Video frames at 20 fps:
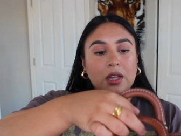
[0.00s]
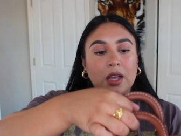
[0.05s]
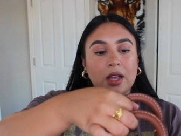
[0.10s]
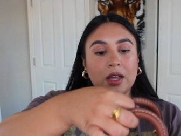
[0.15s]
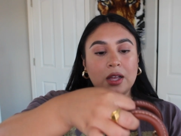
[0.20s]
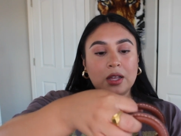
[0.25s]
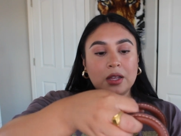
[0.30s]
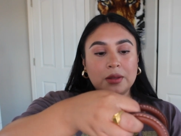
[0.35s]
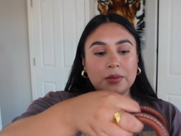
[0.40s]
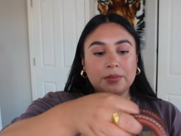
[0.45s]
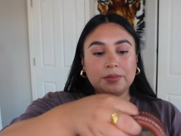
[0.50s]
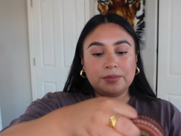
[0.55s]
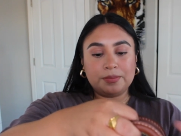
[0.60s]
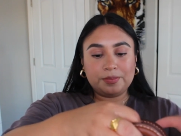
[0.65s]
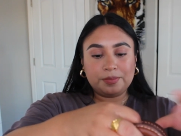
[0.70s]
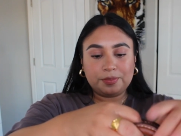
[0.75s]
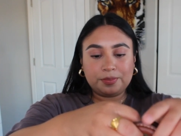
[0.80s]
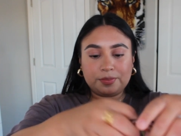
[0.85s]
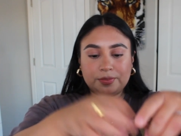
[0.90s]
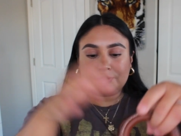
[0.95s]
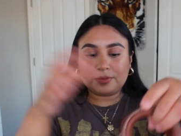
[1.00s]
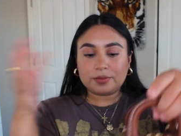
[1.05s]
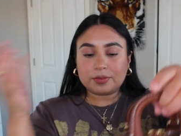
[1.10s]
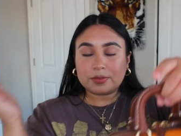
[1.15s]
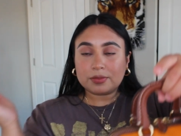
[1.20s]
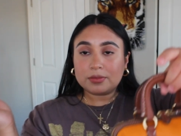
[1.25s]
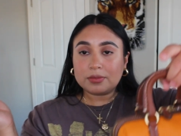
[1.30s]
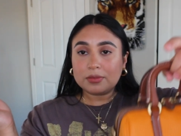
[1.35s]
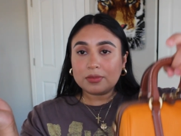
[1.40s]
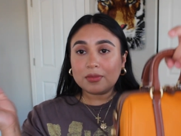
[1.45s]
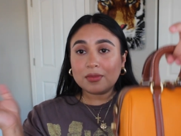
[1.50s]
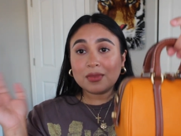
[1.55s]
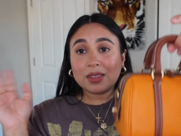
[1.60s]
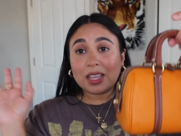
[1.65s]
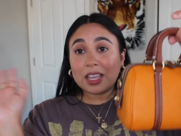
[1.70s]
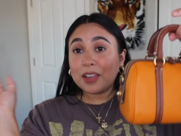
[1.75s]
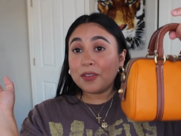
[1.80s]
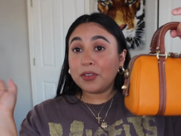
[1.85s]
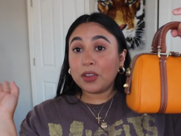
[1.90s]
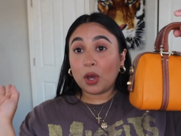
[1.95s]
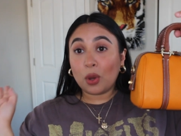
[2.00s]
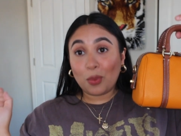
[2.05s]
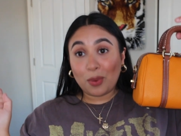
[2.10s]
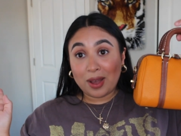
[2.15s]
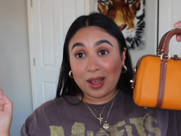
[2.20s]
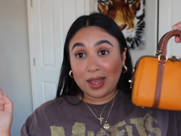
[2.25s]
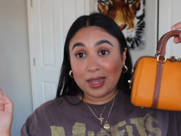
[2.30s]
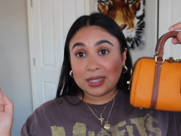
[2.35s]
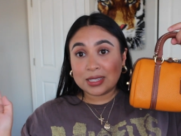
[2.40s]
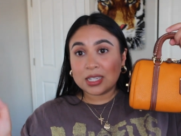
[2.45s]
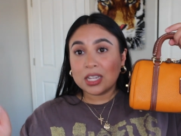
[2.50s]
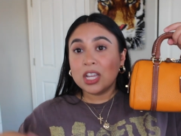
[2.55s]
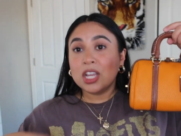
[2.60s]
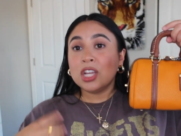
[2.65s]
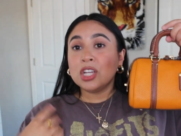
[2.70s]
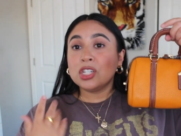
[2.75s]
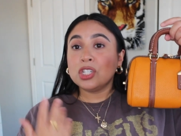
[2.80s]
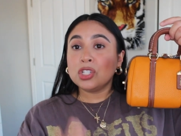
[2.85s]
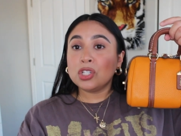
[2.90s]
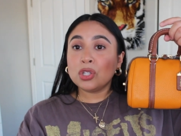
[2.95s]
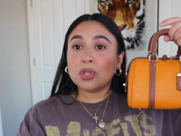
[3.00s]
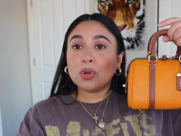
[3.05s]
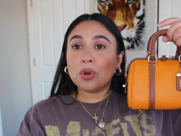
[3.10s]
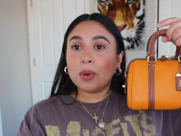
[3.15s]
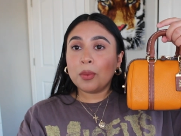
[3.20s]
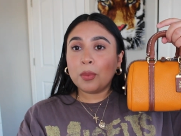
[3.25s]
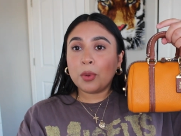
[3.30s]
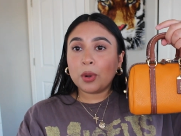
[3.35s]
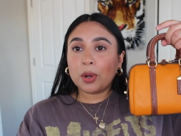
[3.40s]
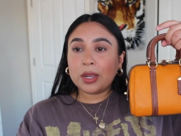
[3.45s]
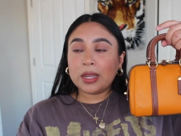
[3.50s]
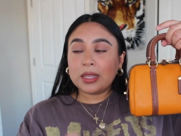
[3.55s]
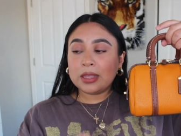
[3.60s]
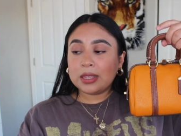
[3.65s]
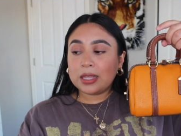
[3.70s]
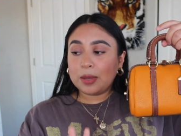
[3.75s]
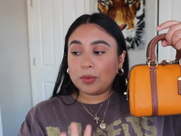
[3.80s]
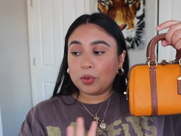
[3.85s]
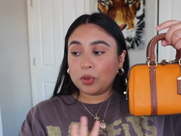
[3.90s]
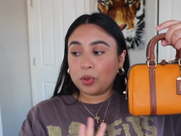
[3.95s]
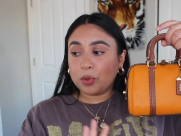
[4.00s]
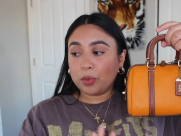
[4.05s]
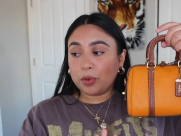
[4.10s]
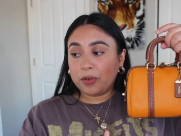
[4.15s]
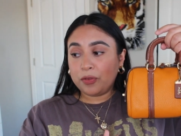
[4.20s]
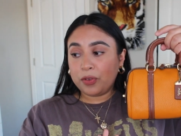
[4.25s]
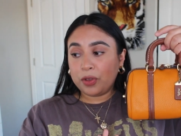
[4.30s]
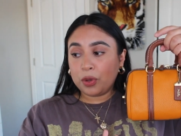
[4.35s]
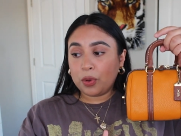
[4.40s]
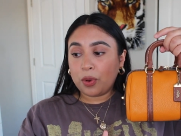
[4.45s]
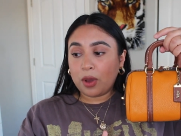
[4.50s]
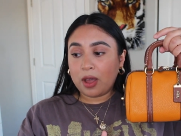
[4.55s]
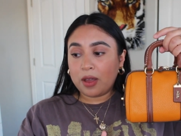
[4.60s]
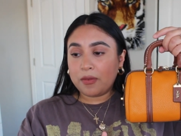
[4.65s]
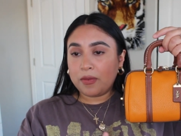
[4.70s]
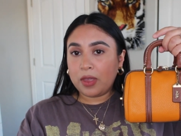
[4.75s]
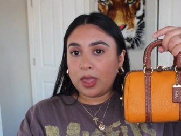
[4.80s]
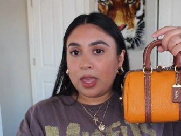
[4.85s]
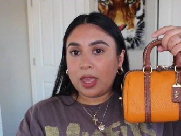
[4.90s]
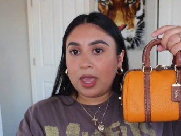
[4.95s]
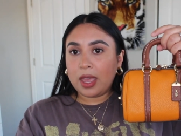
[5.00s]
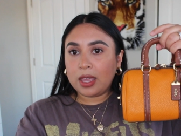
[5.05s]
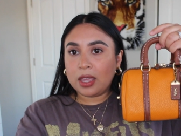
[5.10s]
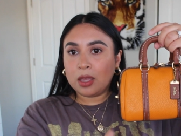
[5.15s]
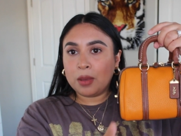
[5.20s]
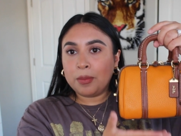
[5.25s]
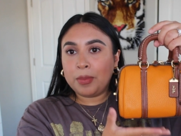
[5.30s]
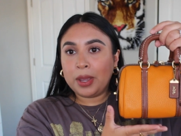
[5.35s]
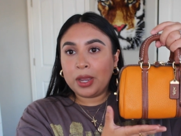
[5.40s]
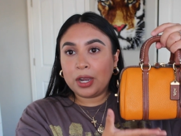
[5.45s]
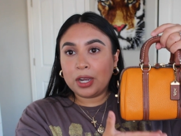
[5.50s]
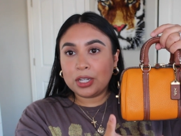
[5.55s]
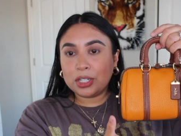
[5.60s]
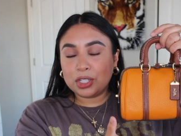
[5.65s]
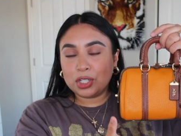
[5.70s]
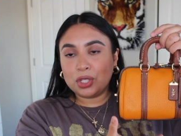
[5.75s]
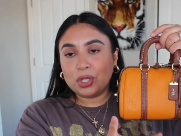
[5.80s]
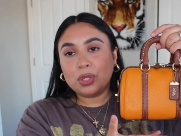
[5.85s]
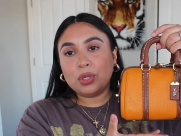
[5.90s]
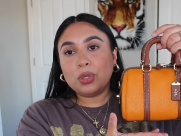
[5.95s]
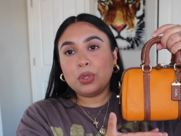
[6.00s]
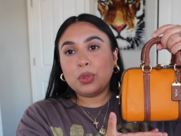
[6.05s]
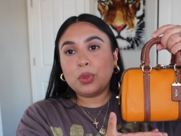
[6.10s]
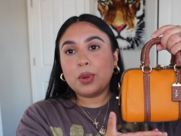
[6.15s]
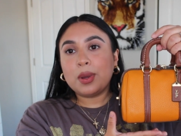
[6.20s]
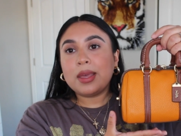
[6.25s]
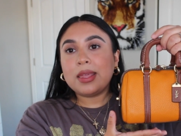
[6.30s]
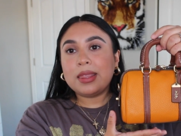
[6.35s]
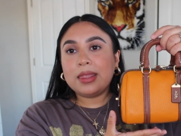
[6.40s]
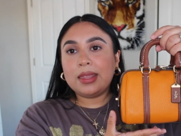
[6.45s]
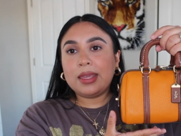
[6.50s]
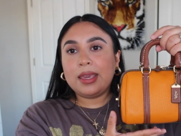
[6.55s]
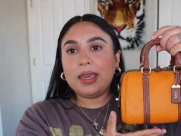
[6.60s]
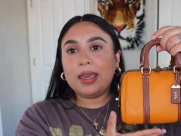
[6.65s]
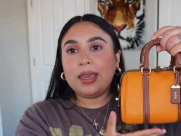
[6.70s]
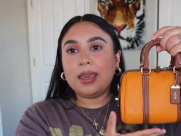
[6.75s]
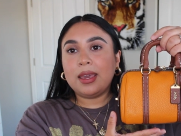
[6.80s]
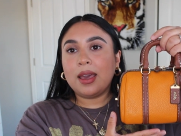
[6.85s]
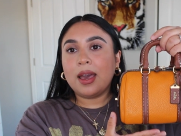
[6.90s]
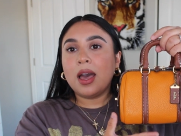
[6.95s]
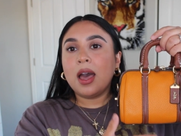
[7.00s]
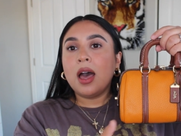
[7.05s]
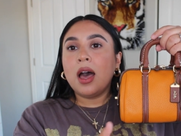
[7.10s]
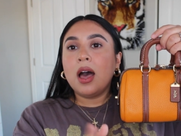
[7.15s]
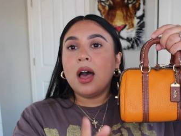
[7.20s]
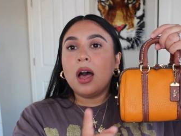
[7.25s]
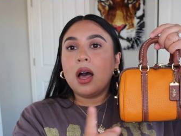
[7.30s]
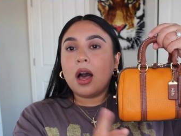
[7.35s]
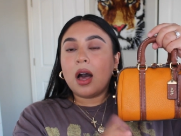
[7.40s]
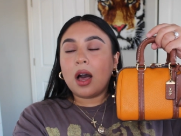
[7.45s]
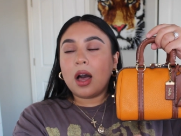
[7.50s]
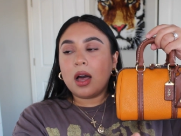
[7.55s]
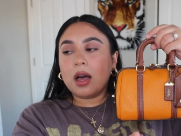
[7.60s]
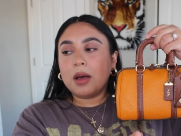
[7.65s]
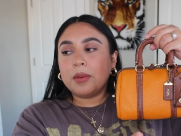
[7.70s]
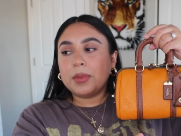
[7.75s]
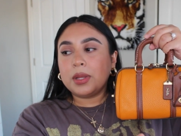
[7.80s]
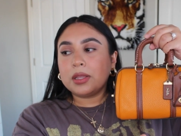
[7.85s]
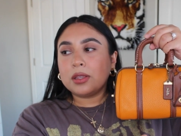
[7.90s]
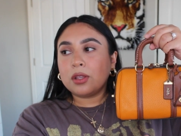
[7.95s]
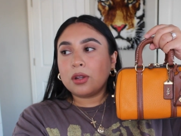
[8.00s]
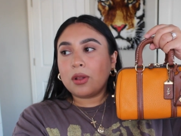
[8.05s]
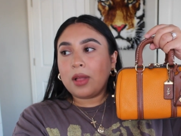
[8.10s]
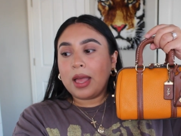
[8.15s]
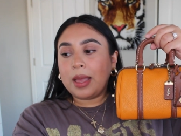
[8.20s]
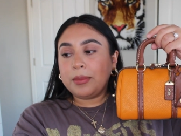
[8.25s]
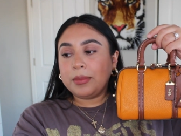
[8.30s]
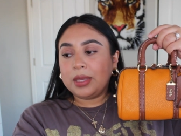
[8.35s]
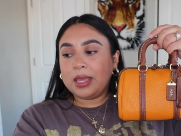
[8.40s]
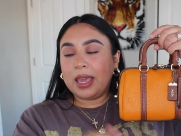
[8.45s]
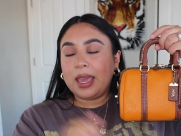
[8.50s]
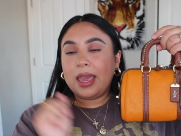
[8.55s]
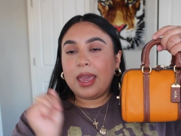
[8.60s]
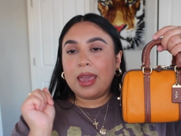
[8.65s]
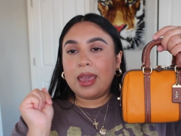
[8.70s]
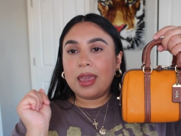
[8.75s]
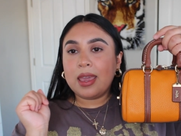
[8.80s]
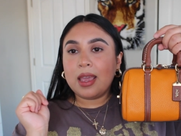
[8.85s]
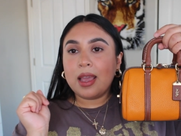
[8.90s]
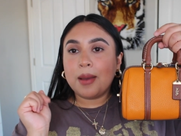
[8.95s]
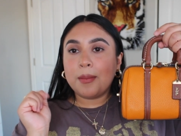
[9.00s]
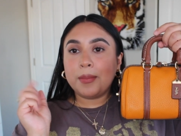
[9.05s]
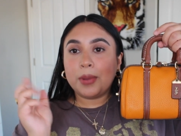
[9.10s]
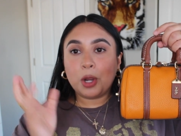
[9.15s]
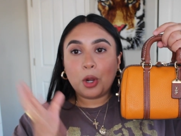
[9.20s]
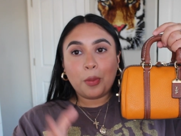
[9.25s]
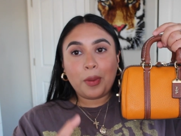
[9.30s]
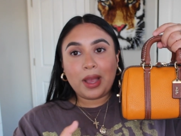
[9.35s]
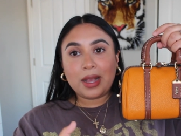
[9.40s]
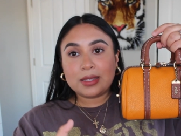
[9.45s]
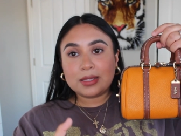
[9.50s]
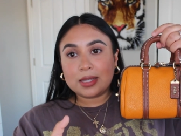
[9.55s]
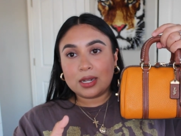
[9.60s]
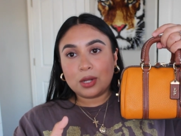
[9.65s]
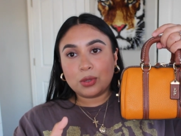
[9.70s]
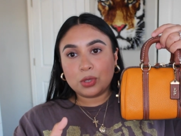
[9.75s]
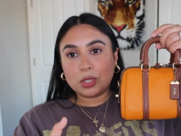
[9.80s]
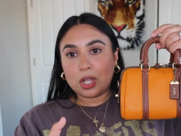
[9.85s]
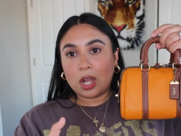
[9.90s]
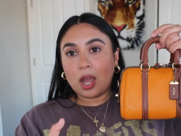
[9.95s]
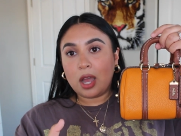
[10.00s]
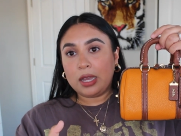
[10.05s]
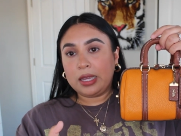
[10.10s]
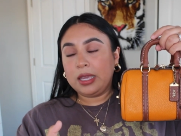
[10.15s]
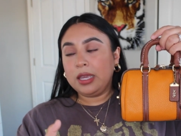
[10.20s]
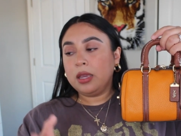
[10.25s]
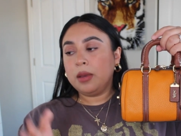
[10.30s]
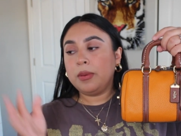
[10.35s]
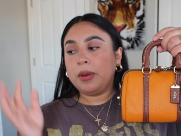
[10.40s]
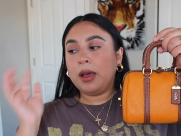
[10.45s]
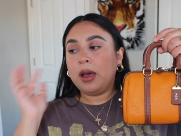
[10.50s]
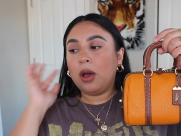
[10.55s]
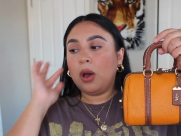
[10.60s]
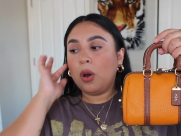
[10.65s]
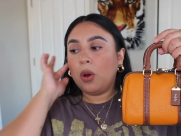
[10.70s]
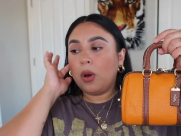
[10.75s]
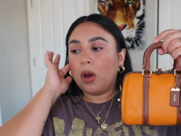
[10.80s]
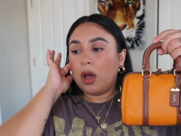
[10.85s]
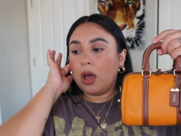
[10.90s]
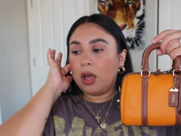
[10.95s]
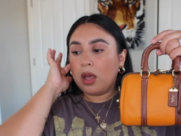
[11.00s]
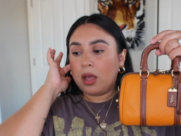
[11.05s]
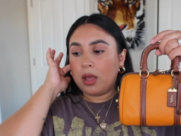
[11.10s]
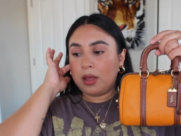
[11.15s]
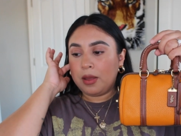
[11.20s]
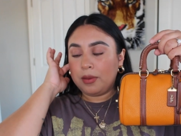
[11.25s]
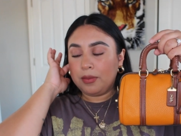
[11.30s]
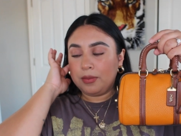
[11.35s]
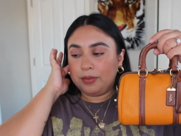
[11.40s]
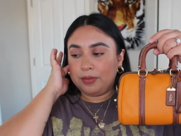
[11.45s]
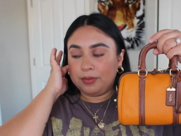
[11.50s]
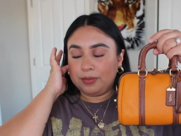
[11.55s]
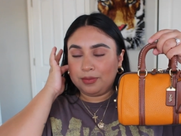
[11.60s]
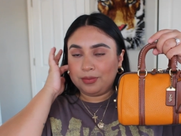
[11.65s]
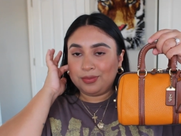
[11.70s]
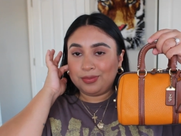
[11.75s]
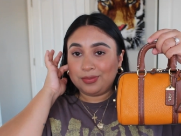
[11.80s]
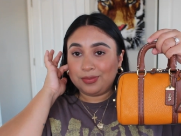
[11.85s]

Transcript: um, if y'all want, do a more in-depth review of it and compare it to the um, little MK barrel bags that I was talking about. Um,